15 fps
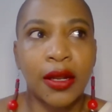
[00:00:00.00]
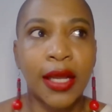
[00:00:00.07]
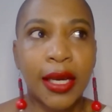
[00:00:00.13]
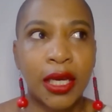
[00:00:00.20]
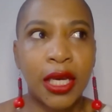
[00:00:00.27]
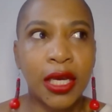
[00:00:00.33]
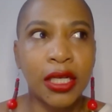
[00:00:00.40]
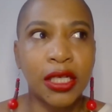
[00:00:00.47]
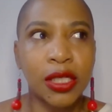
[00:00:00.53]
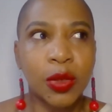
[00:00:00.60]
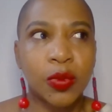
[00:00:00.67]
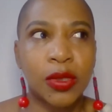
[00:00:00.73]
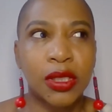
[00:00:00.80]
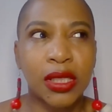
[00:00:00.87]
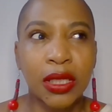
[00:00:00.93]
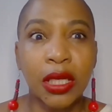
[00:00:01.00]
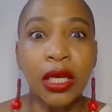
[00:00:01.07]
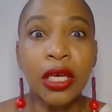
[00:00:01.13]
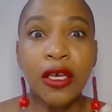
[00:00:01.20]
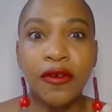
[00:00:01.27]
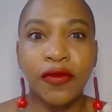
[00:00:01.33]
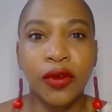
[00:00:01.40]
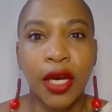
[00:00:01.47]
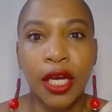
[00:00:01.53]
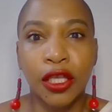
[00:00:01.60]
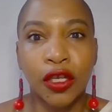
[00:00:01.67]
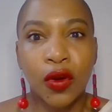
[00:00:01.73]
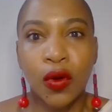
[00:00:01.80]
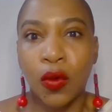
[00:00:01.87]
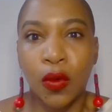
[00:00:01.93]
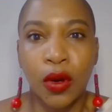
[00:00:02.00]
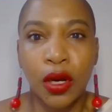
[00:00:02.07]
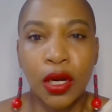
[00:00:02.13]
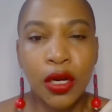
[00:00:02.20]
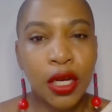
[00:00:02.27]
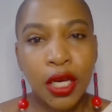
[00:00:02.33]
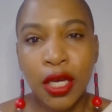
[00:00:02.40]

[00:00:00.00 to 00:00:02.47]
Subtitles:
Like he just was evil at the core.